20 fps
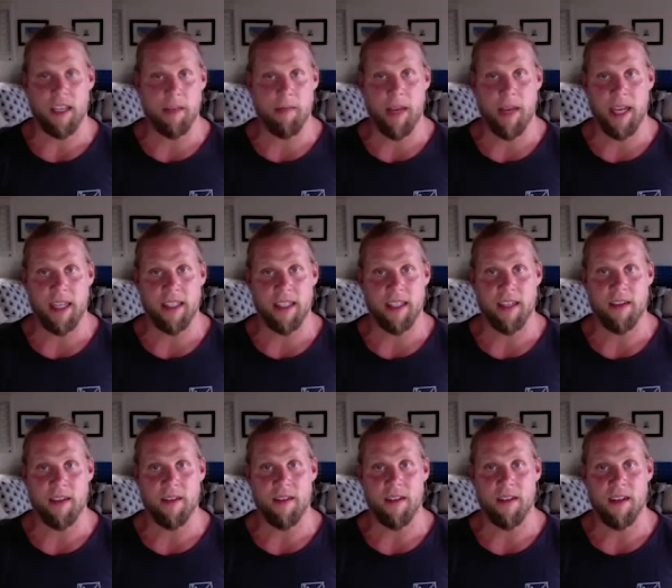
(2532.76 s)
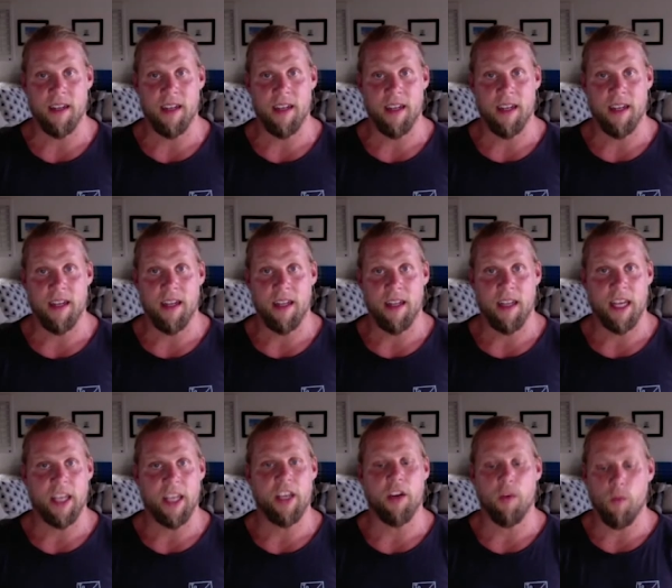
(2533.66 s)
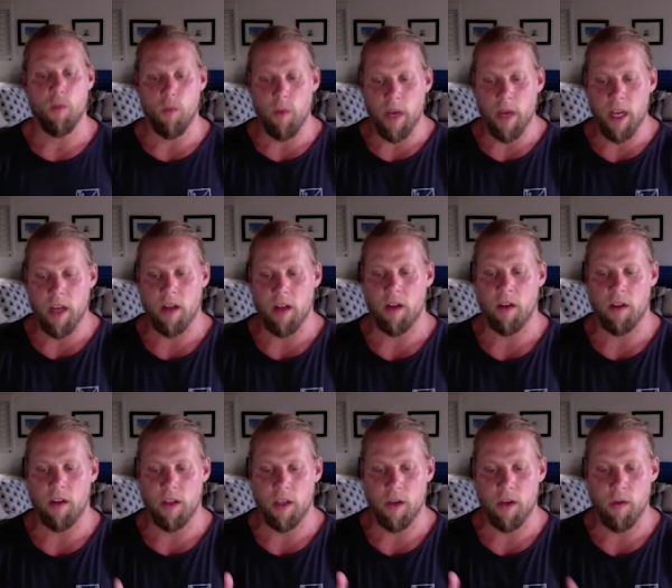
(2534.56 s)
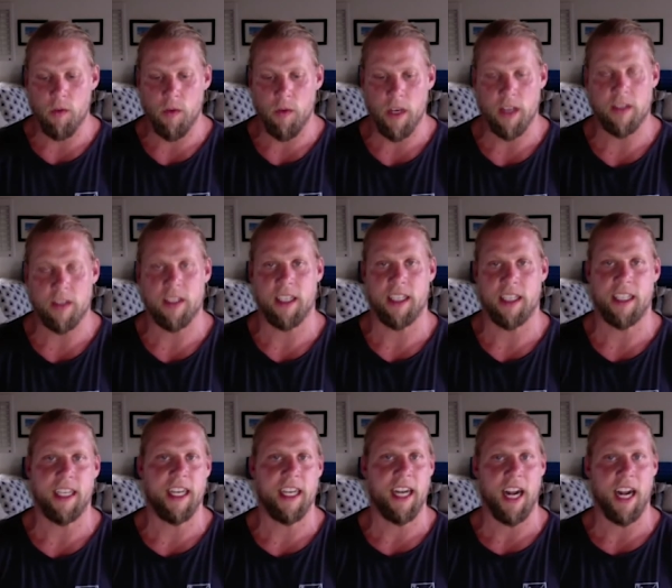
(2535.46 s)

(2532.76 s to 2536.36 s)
pays you like you will you will succeed on